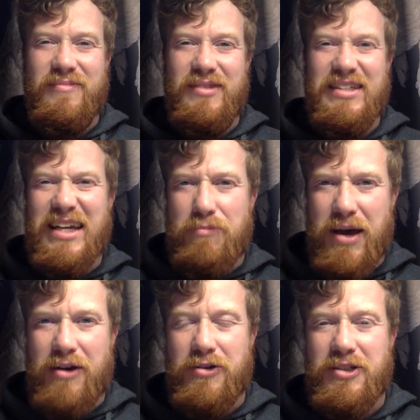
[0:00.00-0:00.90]
sin
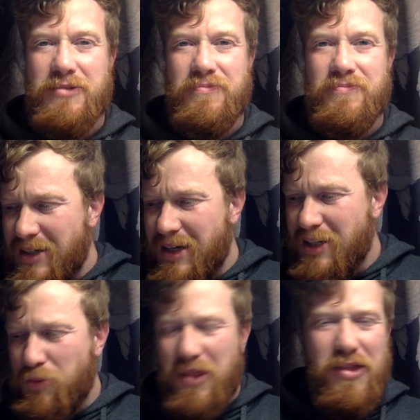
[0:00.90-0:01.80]
patterns.
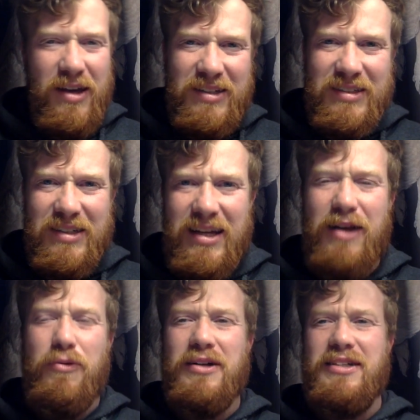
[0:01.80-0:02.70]
It's with this that
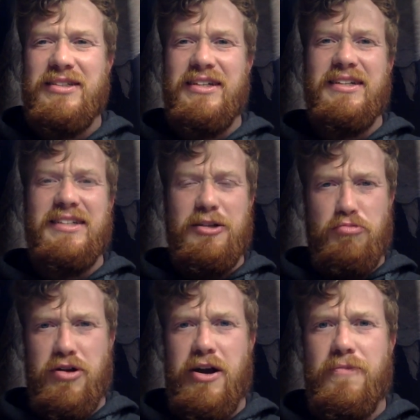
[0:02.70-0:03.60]
I want to send us into
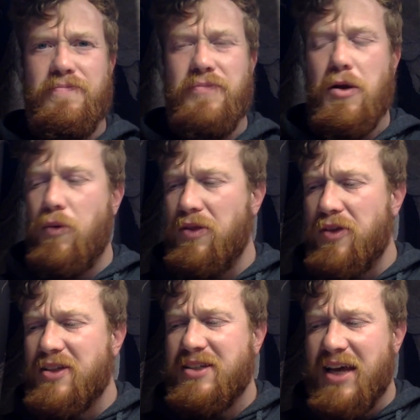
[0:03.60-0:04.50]
prayer. What
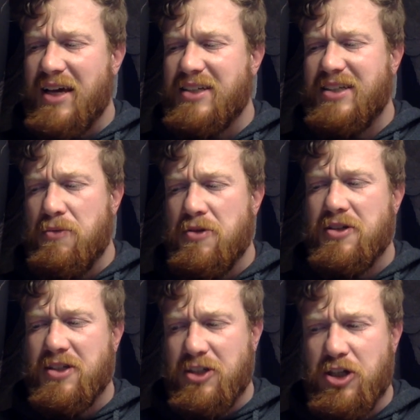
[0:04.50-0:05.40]
this text seems to
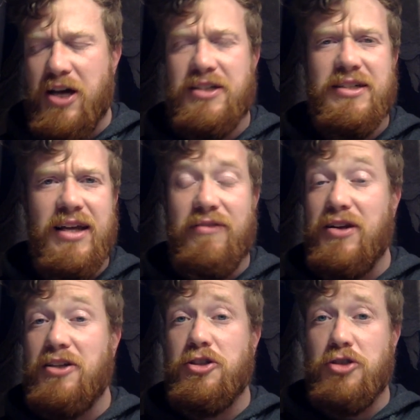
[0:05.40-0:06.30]
suggest,
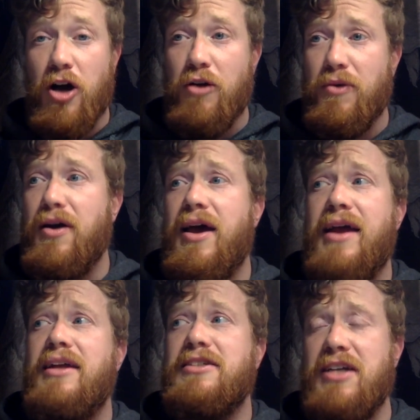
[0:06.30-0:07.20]
given its genre
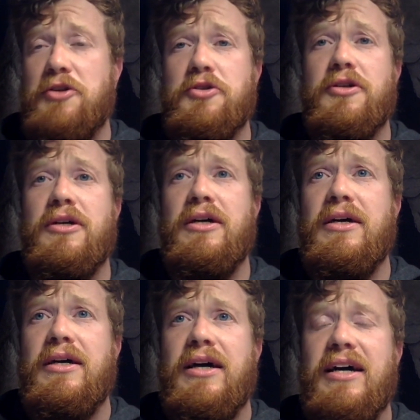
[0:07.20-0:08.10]
and its nature,
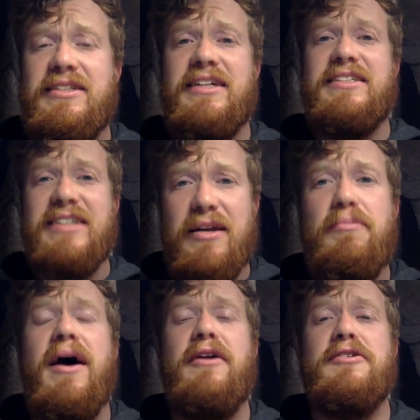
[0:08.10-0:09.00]
is that sin
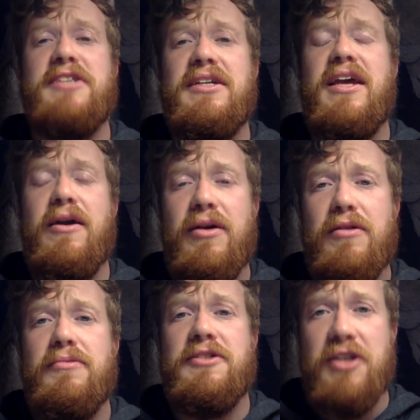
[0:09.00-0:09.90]
patterns can carry
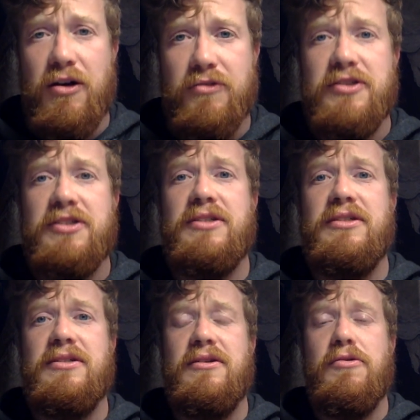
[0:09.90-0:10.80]
themselves
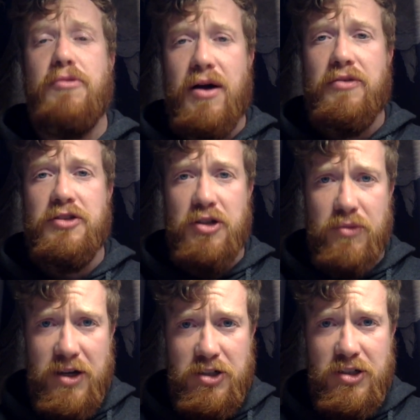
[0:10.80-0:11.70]
throughout the
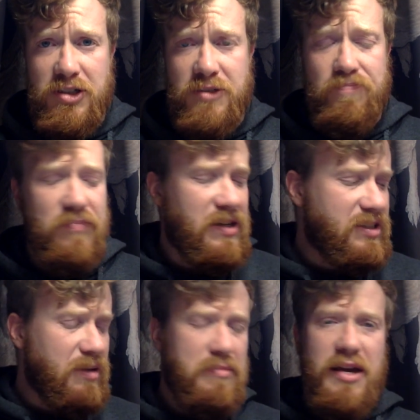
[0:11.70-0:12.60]
generations. That
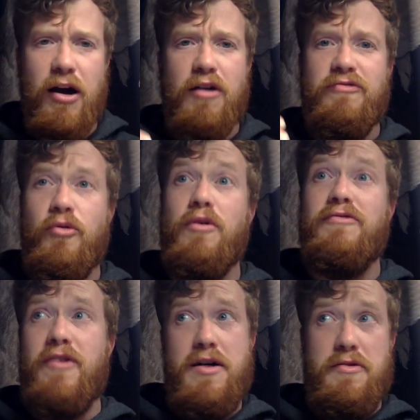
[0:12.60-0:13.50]
something our
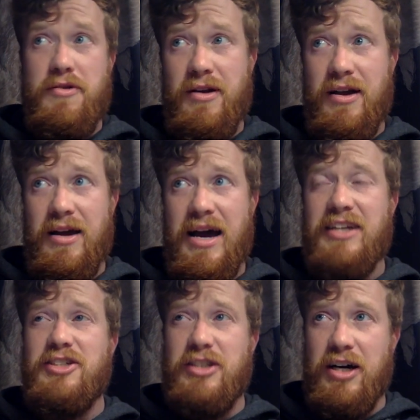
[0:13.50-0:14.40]
forefather
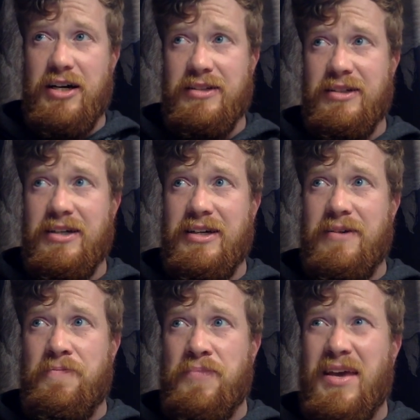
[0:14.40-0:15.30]
has done
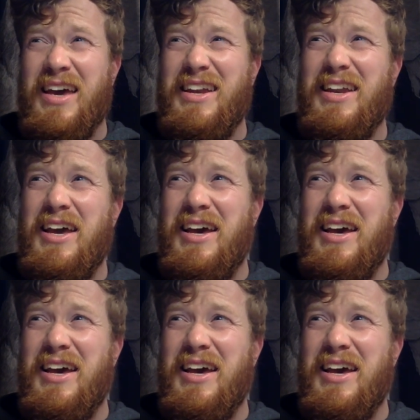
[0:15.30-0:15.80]
can